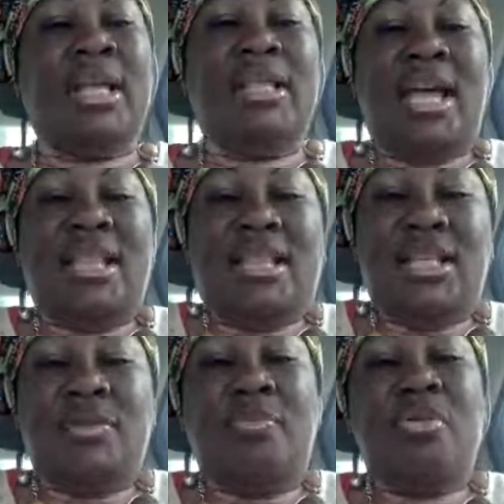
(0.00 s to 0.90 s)
that
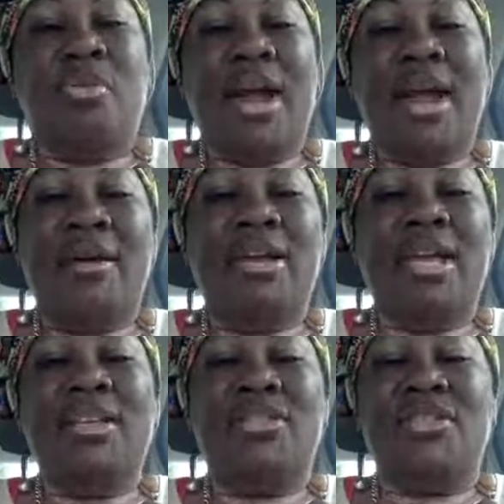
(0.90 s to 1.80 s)
this prayer
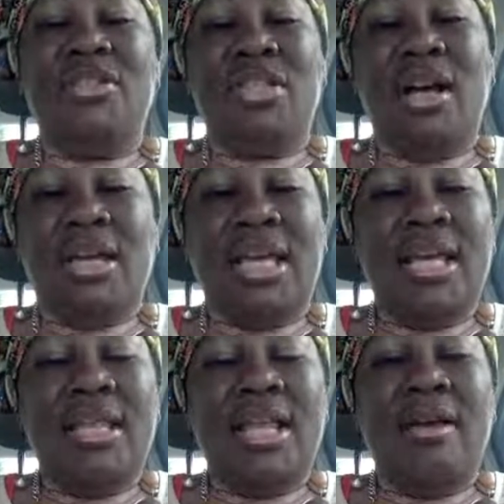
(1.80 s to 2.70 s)
is stuck
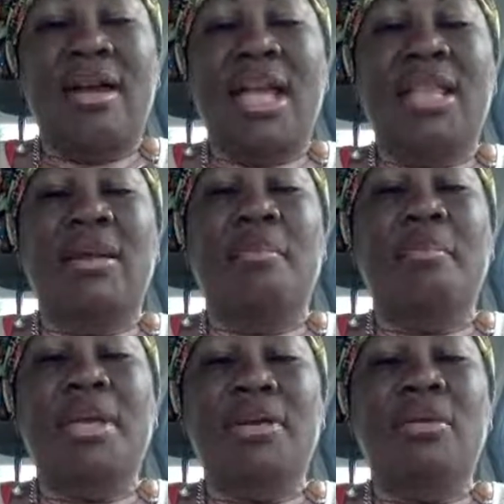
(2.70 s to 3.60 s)
in there in the
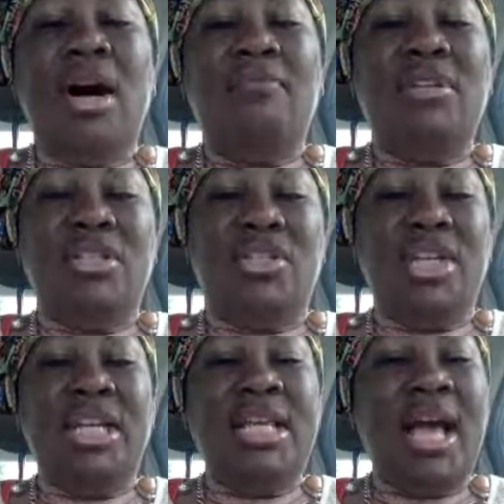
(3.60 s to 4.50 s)
middle of a
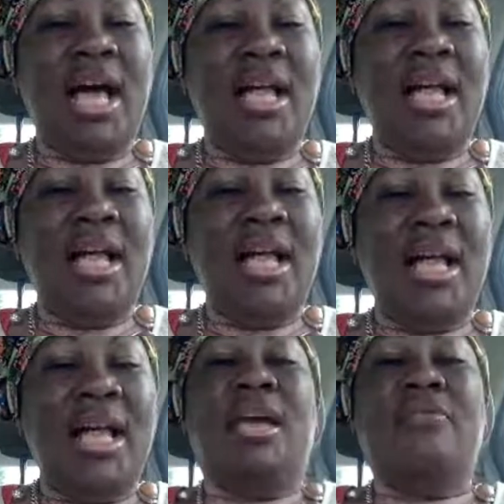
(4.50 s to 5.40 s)
genealogy.